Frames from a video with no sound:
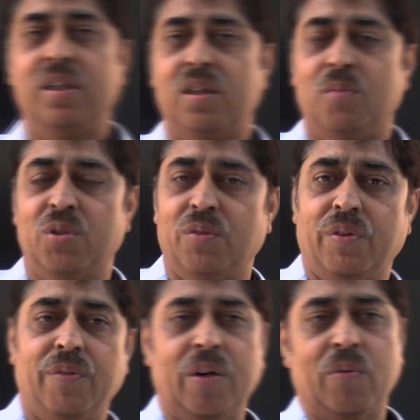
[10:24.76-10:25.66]
in terms of
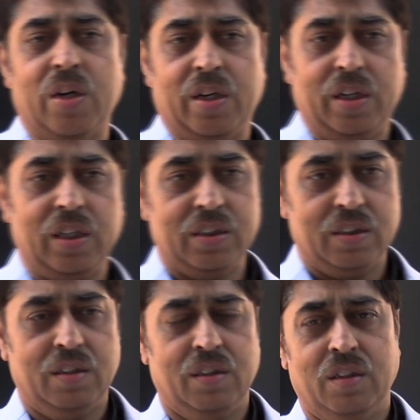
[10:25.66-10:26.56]
given quantities,
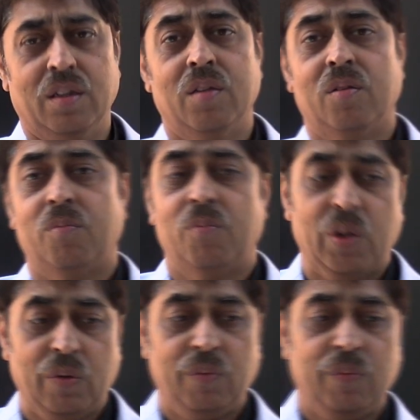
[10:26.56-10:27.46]

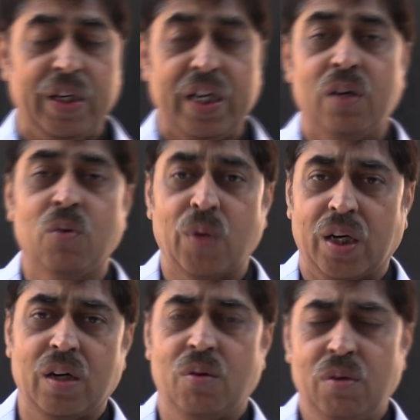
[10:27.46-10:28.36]
but we need to
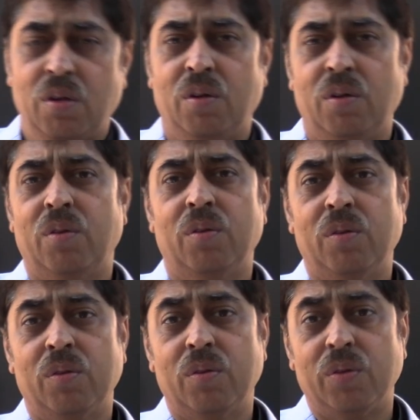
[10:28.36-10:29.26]
work out
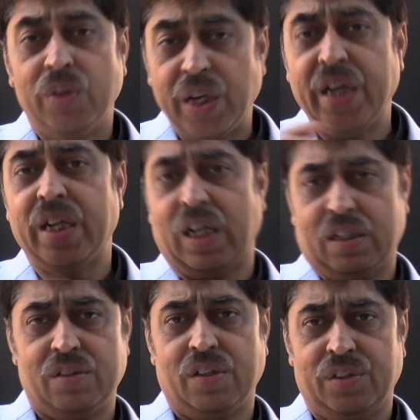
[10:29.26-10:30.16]
the radial
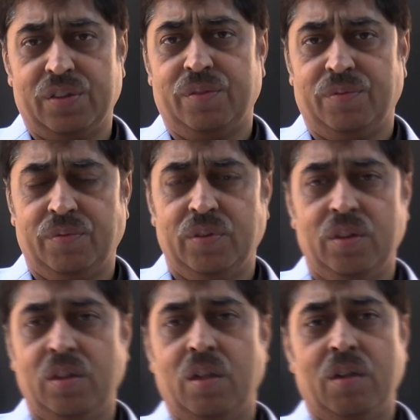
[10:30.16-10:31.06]
acceleration.
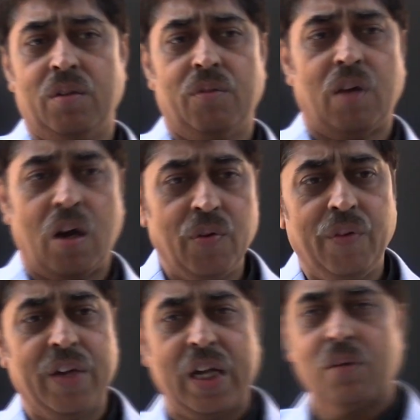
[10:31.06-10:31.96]
So how
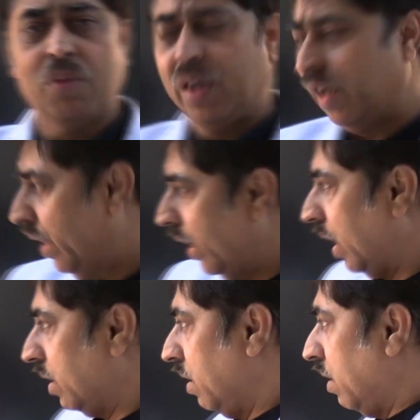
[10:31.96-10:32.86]
will we calculate radial
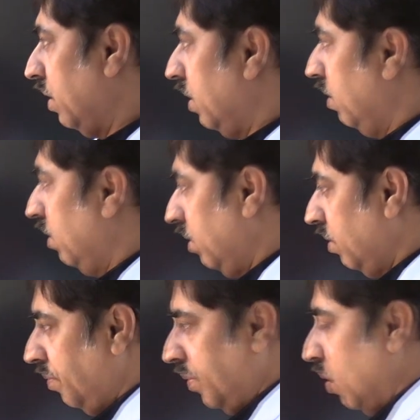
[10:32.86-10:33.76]
acceleration?
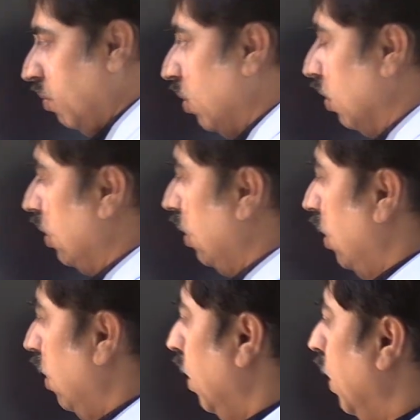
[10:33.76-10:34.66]
Now, of course,
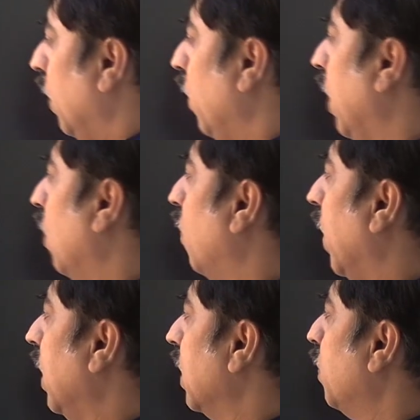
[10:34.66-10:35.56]
you need to
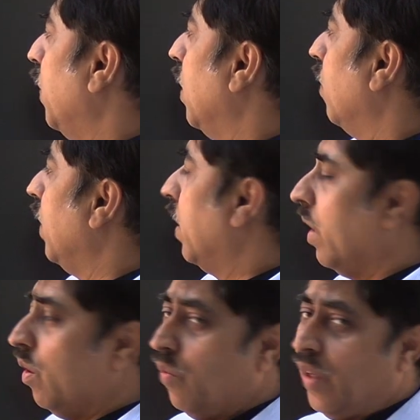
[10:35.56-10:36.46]
find the speed of the
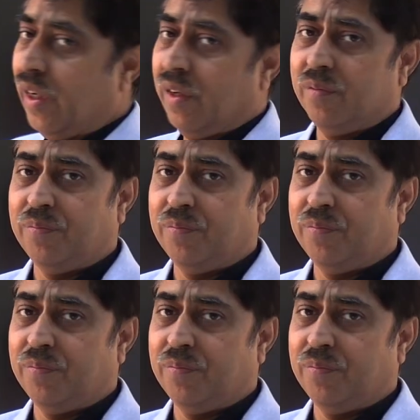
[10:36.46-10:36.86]
train over here.